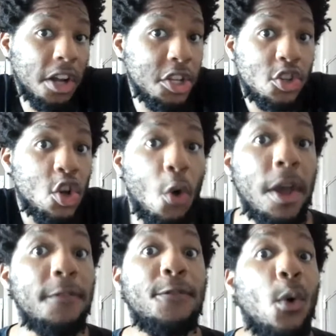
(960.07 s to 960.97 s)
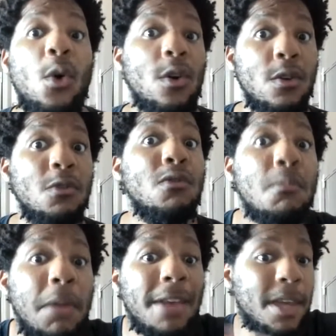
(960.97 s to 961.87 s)
is going for.
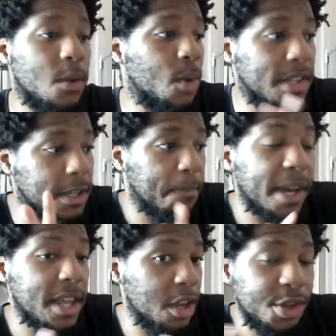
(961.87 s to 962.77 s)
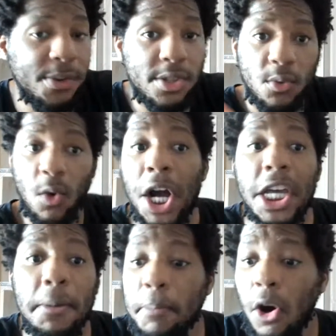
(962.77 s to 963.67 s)
Maybe he wants to play that Houston
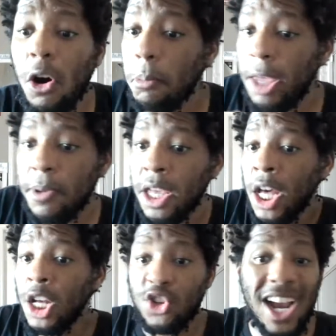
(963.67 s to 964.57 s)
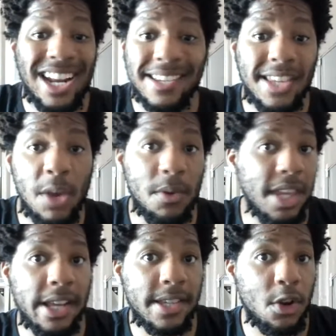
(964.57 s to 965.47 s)
Rocket ball, maybe trying to stay with
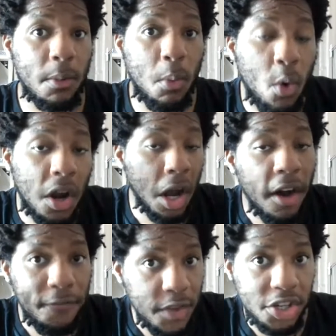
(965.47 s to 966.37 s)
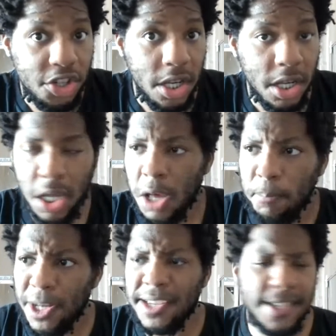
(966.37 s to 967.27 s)
things that are more efficient.
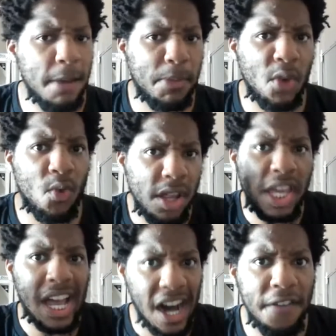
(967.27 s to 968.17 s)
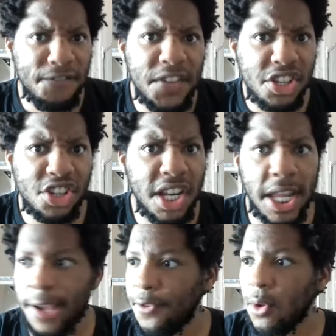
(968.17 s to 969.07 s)
But is something really efficient
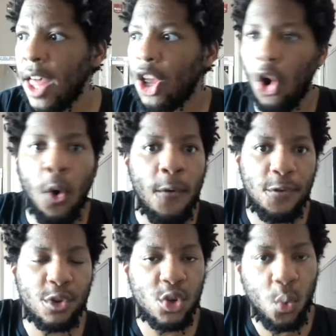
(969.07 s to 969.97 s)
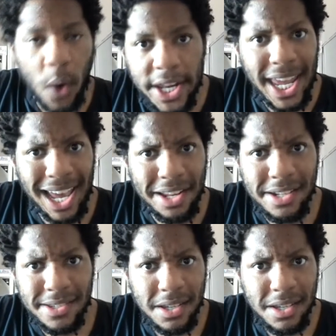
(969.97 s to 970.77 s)
if you're like 0 for 20 at it?